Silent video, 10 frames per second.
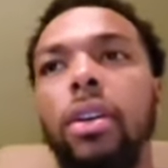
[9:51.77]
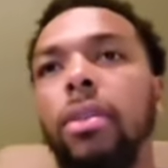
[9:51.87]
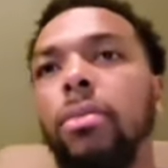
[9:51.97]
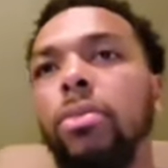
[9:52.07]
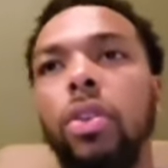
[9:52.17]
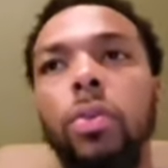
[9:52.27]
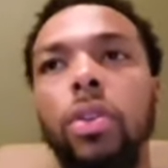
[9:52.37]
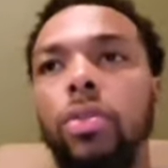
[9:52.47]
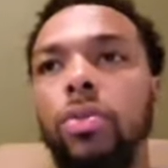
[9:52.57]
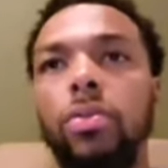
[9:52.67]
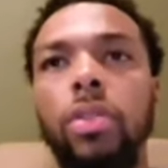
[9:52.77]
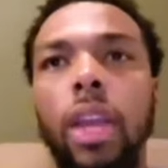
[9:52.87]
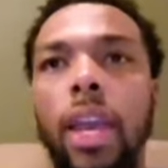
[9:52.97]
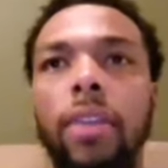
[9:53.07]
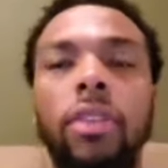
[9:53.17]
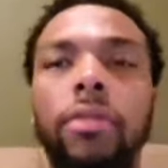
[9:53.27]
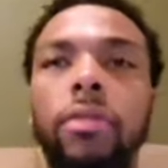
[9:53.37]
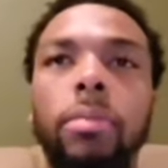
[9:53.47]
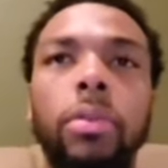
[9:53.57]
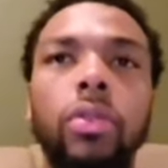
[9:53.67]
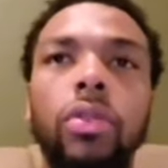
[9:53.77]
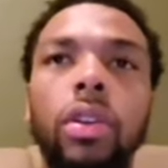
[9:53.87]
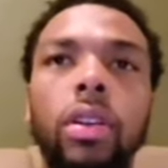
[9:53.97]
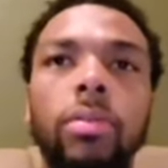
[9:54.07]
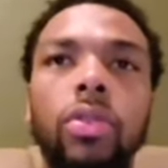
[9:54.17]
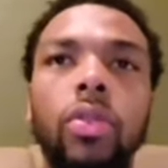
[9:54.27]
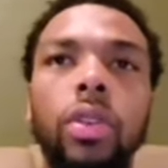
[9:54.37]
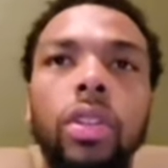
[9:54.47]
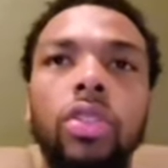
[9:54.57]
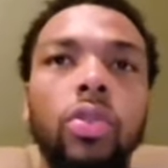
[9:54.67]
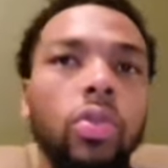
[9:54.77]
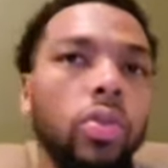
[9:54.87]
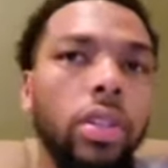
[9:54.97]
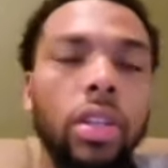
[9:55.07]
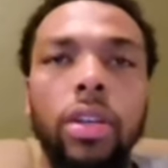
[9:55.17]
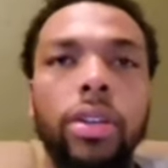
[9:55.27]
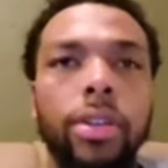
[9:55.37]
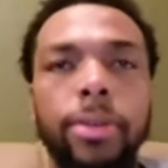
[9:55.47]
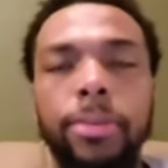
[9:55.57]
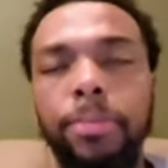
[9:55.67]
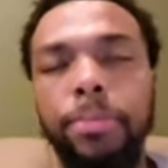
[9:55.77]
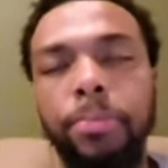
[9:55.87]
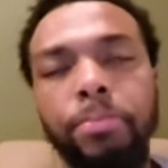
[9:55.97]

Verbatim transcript: Um, you know, we're going to have different programs going into it, um,